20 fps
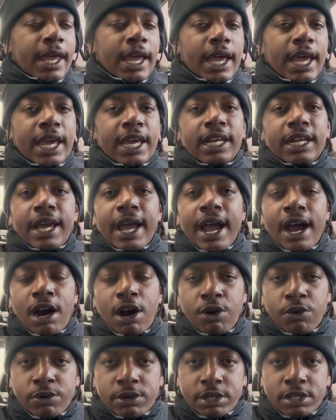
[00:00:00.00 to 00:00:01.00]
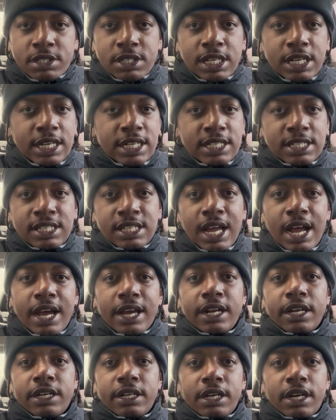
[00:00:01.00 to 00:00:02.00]
8 hours is
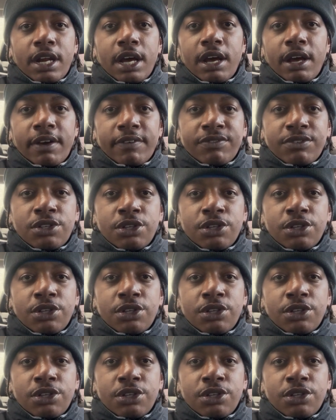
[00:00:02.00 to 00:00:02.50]
not enough